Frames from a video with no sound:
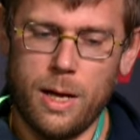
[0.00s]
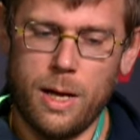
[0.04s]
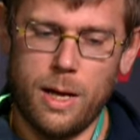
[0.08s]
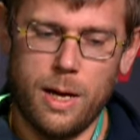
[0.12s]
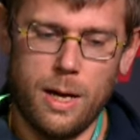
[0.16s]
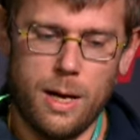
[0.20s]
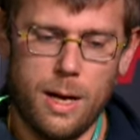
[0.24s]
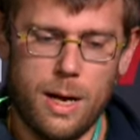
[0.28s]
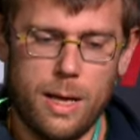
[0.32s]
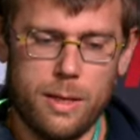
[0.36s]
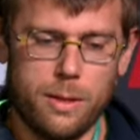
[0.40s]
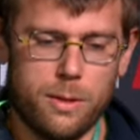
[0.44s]

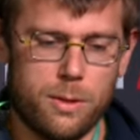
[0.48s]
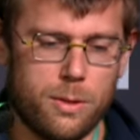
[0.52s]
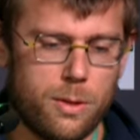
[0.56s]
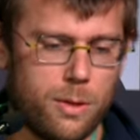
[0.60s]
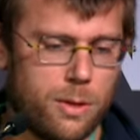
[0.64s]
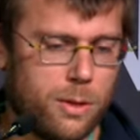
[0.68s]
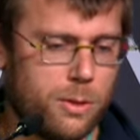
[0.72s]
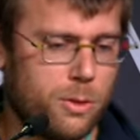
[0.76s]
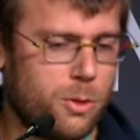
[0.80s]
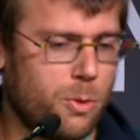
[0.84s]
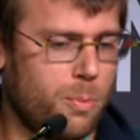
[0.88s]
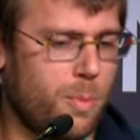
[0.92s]
I'll let
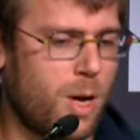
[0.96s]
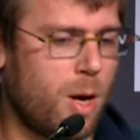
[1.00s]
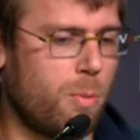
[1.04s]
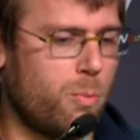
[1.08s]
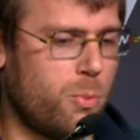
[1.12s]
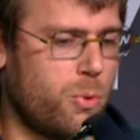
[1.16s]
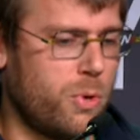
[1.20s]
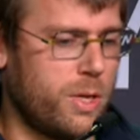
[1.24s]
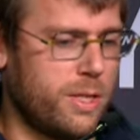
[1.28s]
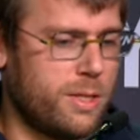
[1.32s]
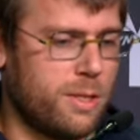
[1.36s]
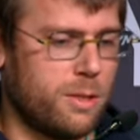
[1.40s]
Thomas
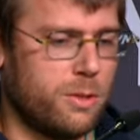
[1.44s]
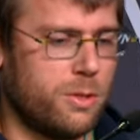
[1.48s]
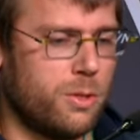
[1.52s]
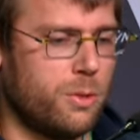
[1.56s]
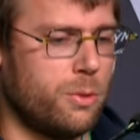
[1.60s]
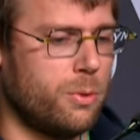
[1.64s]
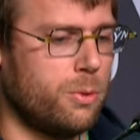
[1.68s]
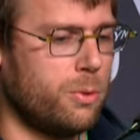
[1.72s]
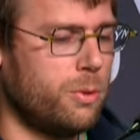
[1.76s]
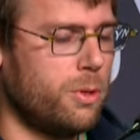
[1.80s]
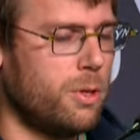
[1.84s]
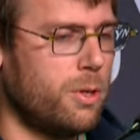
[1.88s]

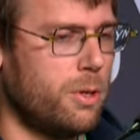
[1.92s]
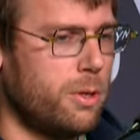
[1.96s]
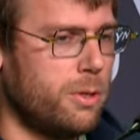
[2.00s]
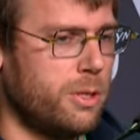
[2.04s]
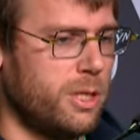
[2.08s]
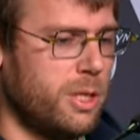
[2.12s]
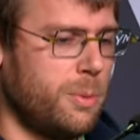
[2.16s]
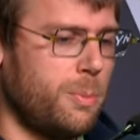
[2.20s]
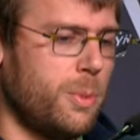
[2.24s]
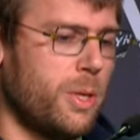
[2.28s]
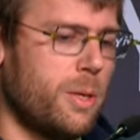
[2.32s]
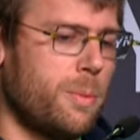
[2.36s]
present you the
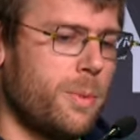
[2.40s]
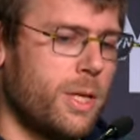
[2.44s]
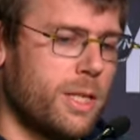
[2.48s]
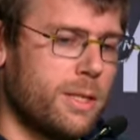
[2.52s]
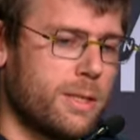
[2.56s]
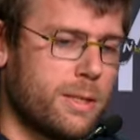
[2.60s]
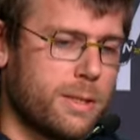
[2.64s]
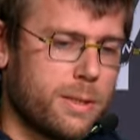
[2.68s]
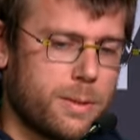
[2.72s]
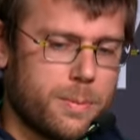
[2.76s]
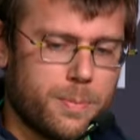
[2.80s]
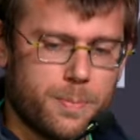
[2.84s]

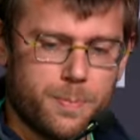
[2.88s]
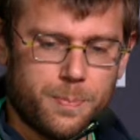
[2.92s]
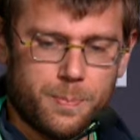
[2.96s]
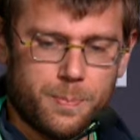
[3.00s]
TPMS.